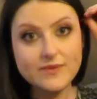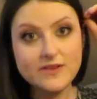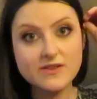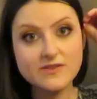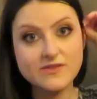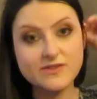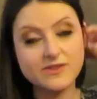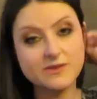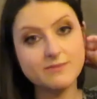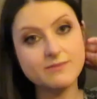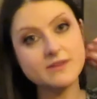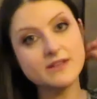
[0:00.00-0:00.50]

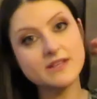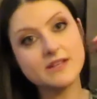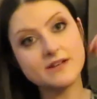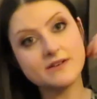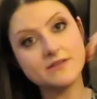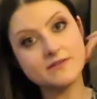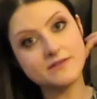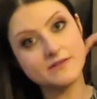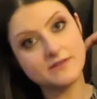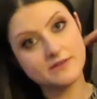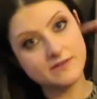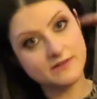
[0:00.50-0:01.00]
Something
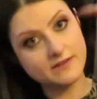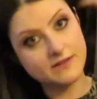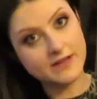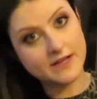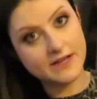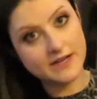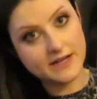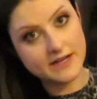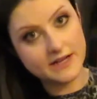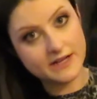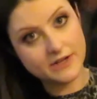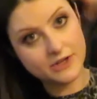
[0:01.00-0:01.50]
else
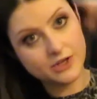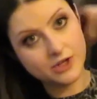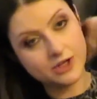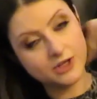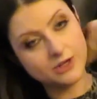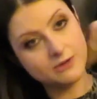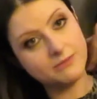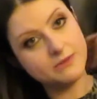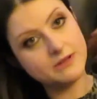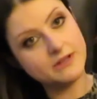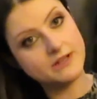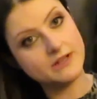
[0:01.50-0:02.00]
that
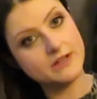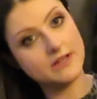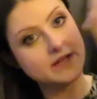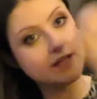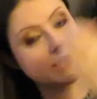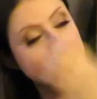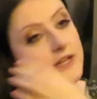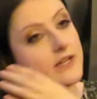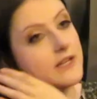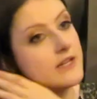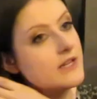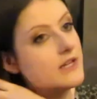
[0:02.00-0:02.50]
should be
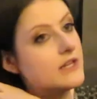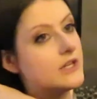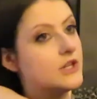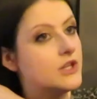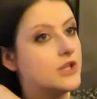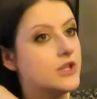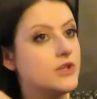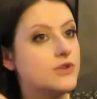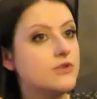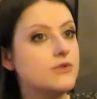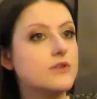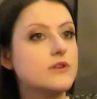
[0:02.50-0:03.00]
taken
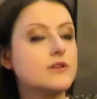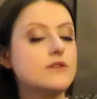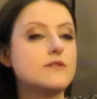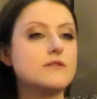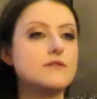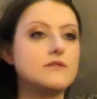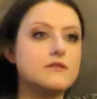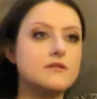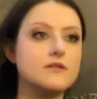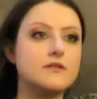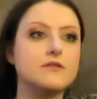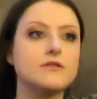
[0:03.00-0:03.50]
into
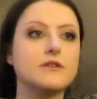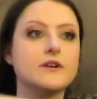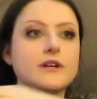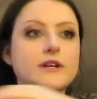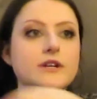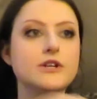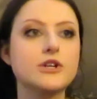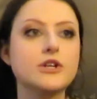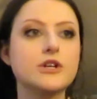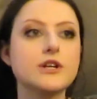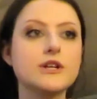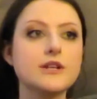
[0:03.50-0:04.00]

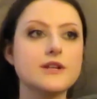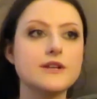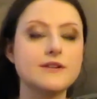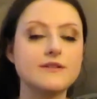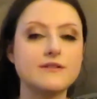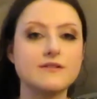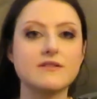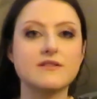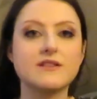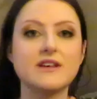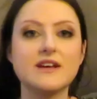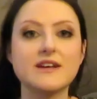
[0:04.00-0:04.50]
consideration
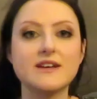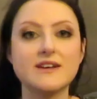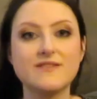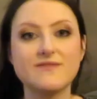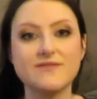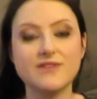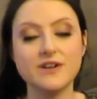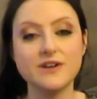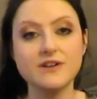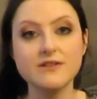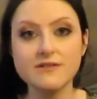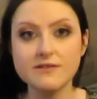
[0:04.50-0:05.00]
is that
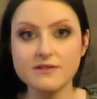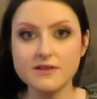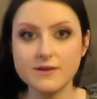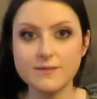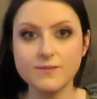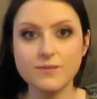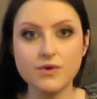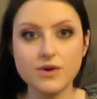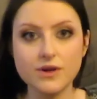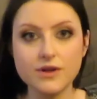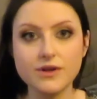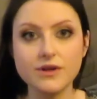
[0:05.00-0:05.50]
if you're
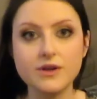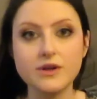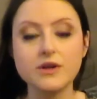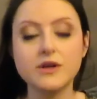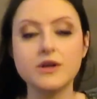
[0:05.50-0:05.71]
someone